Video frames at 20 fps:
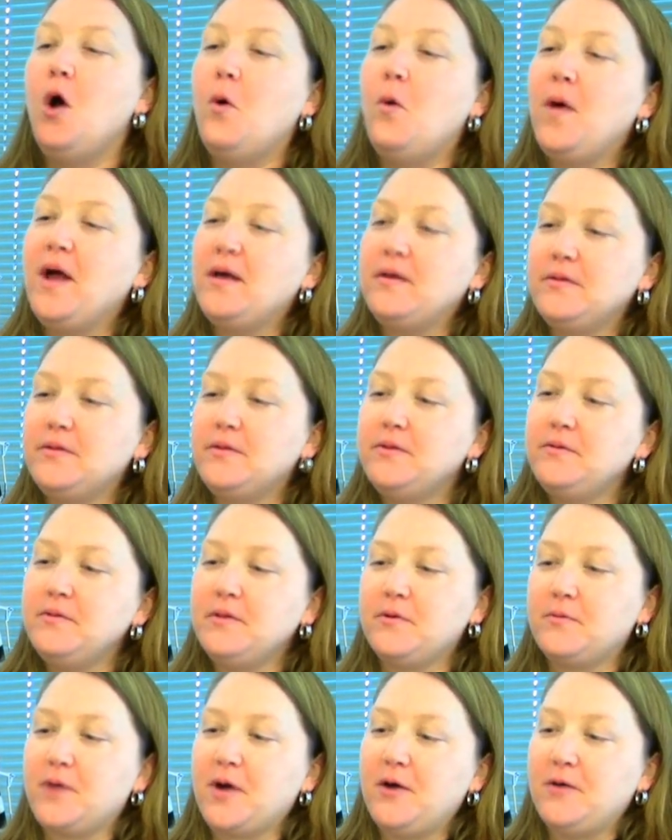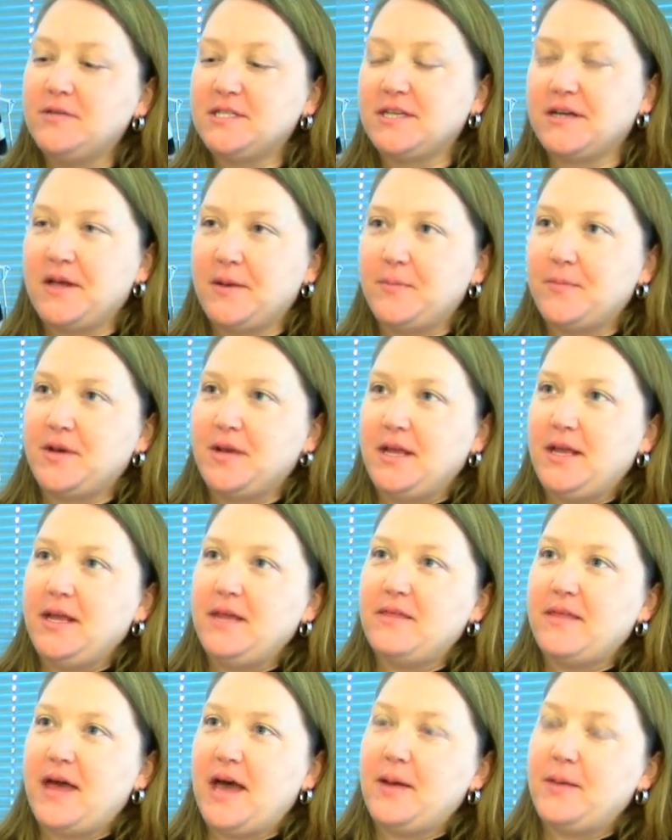Well, LuLaRoe is a
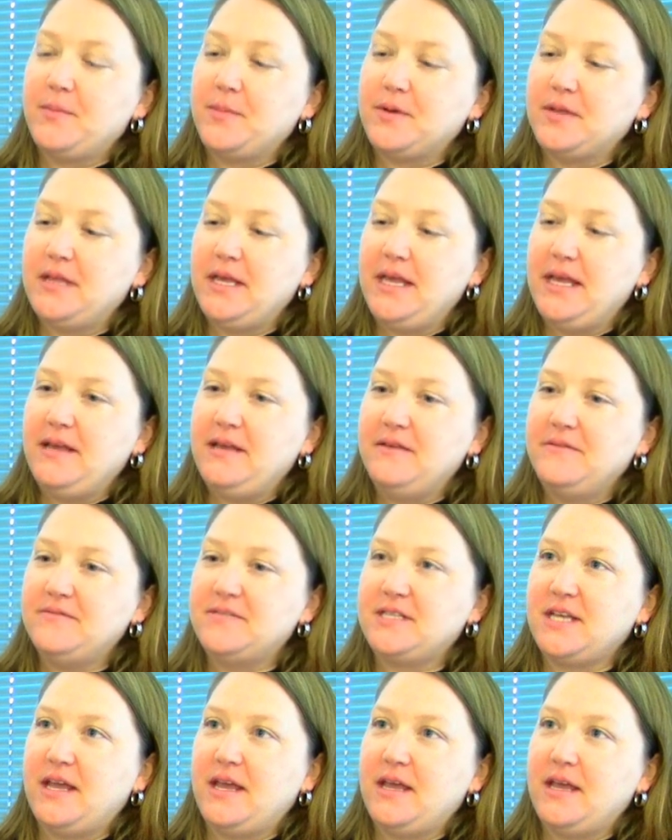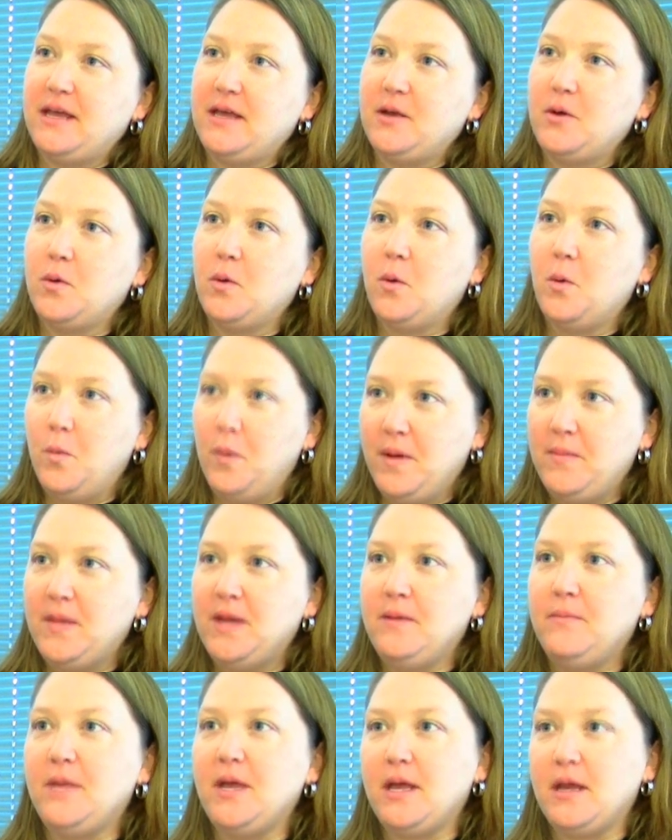company that believes in
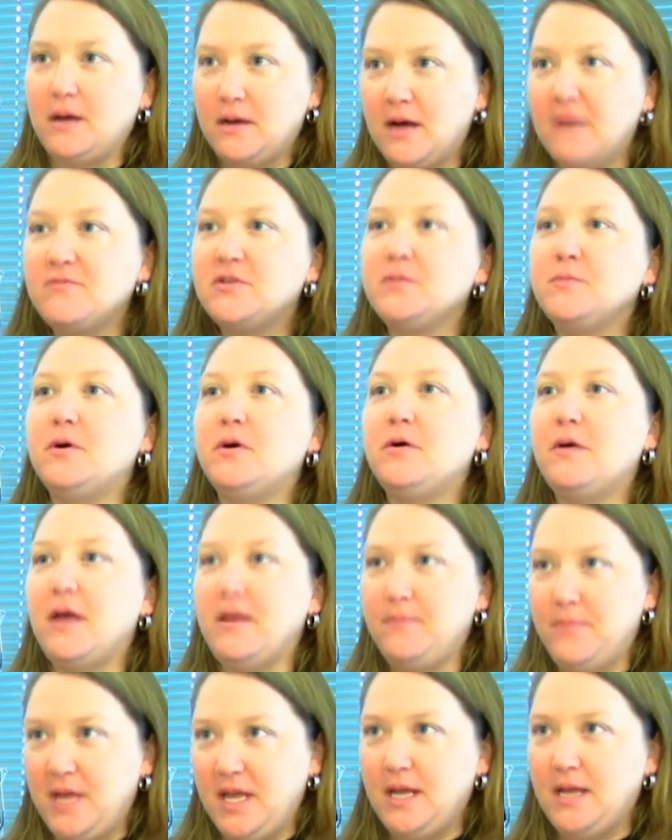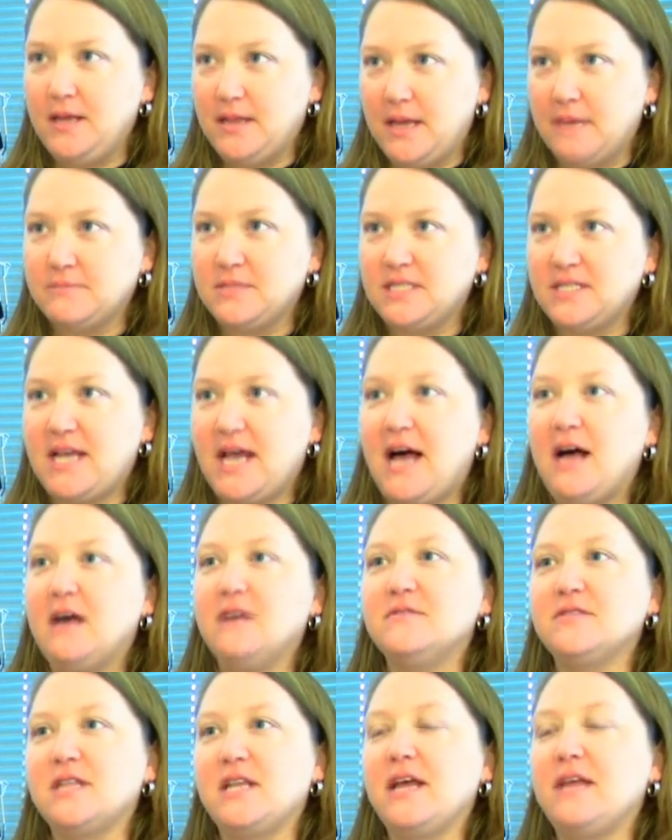women being comfortable and being
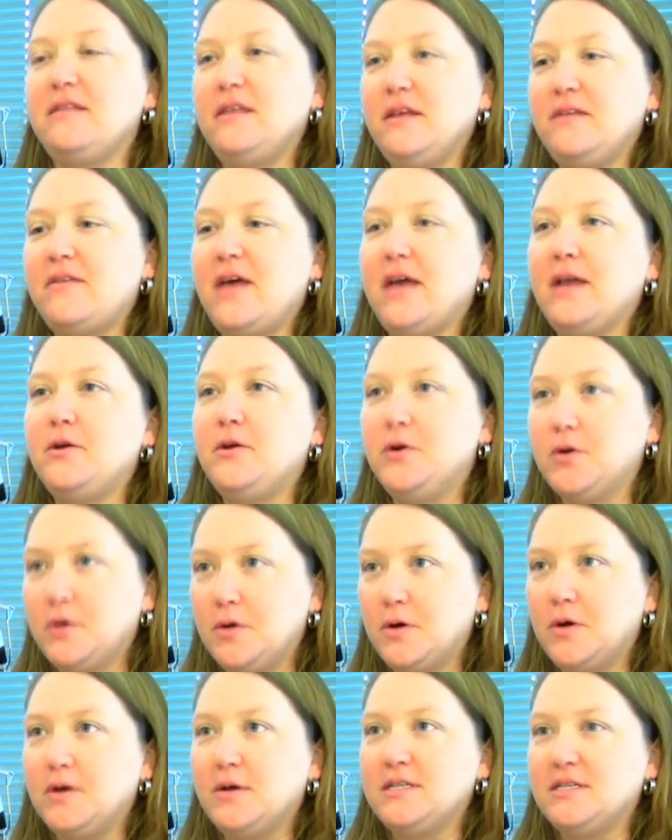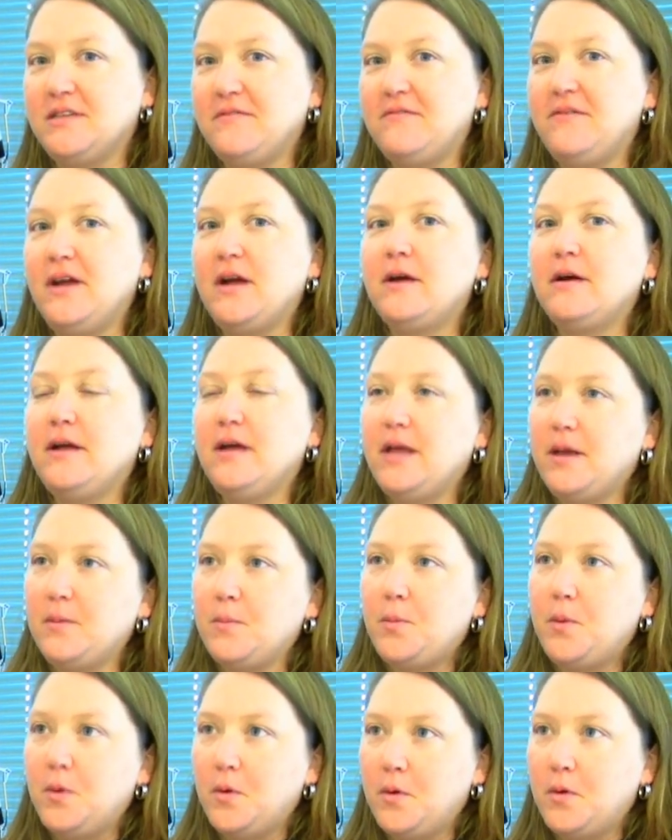themselves. And I think that GYRL is a very
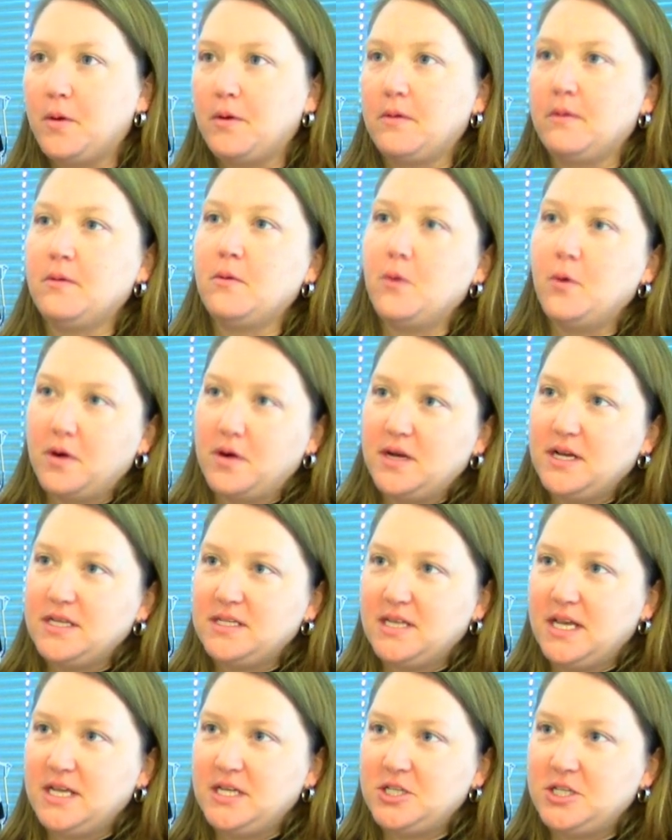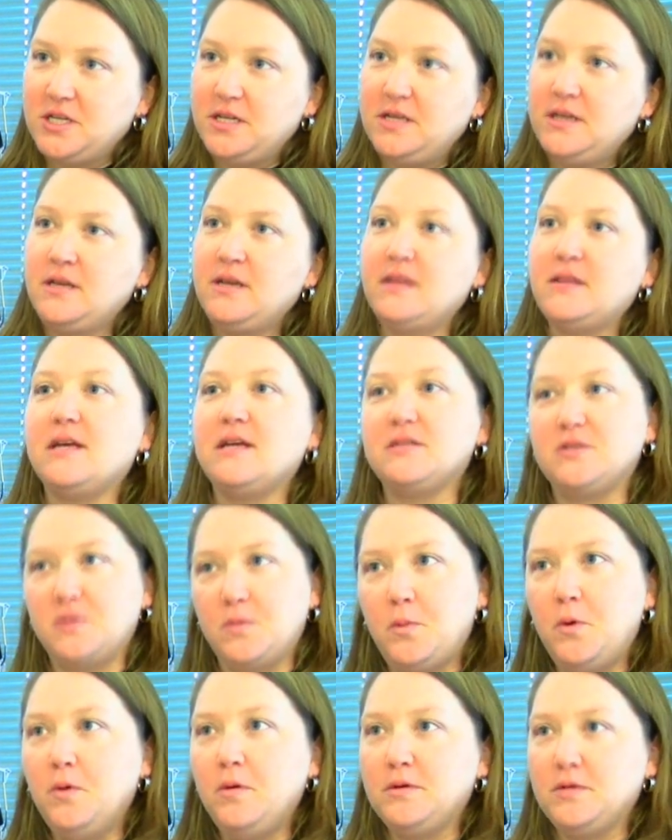important organization that
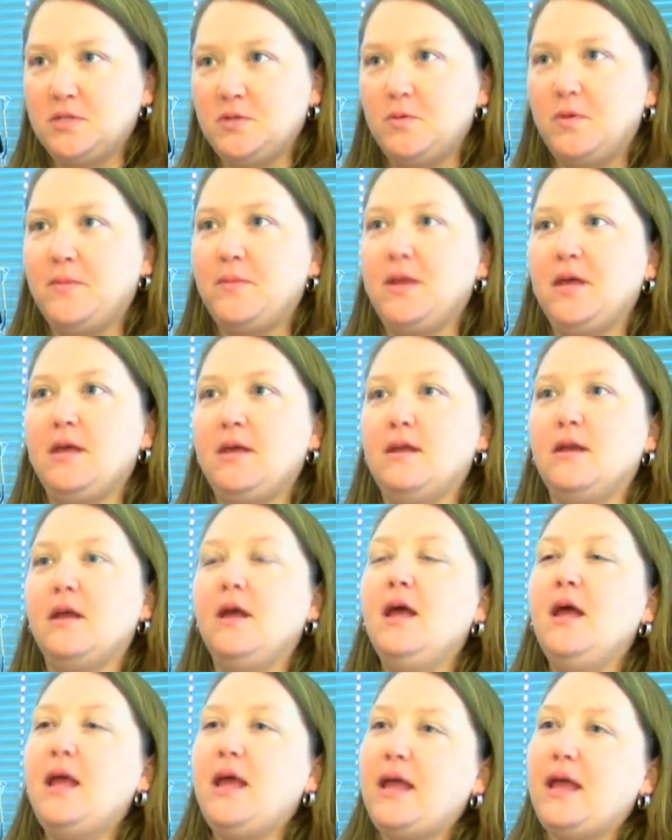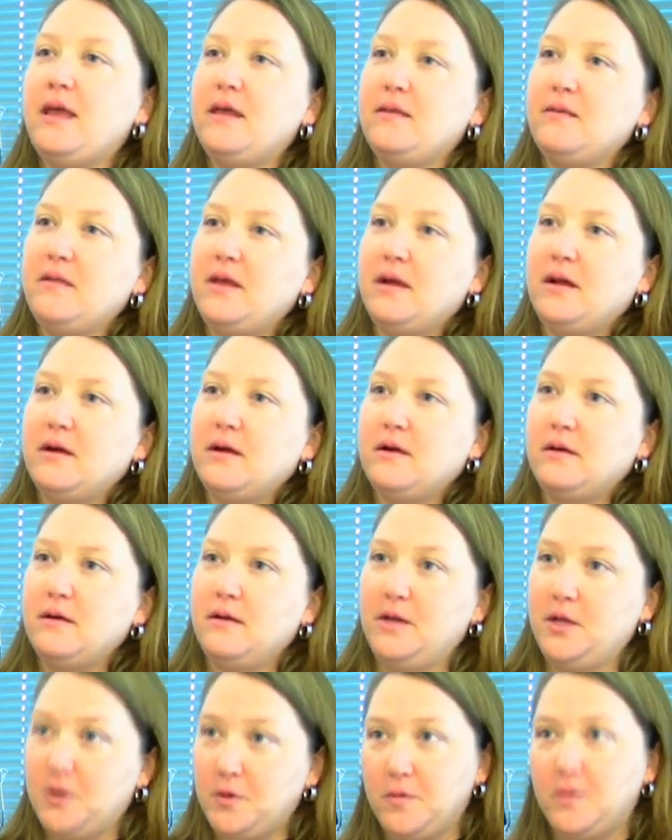supports women in
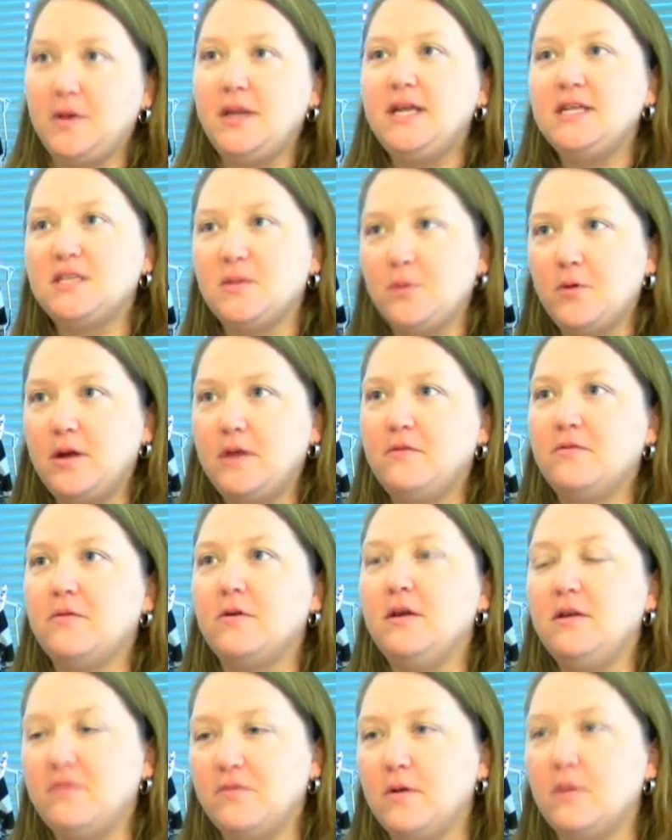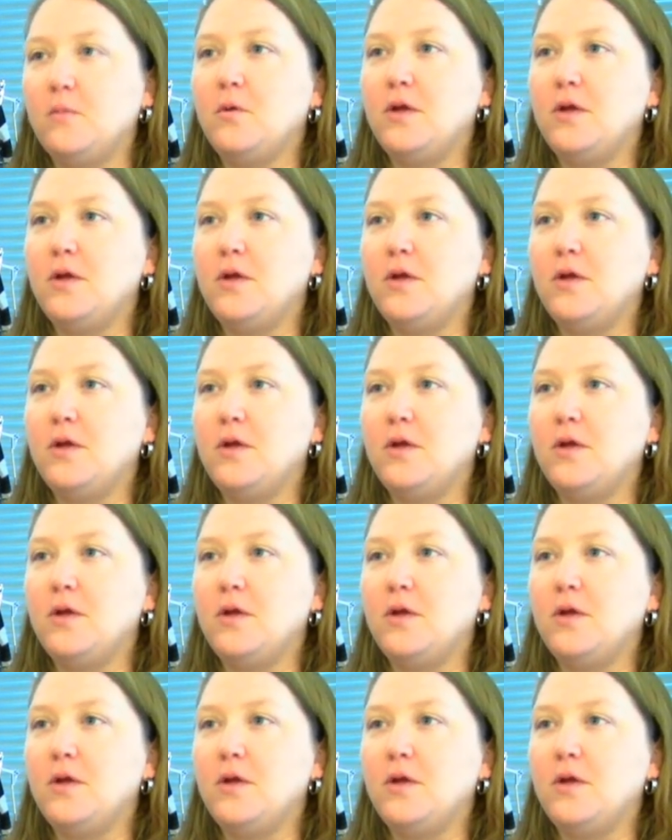their, you know, need to break free from